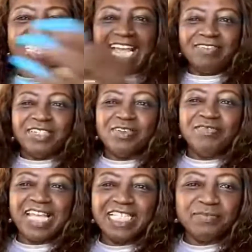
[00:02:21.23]
Afternoon,
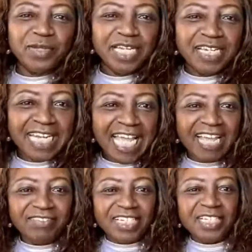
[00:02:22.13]
Facebook. Good
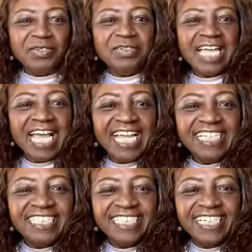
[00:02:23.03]
afternoon,
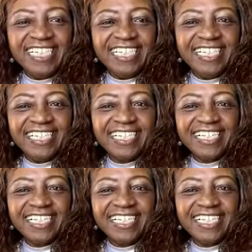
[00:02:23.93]
IG.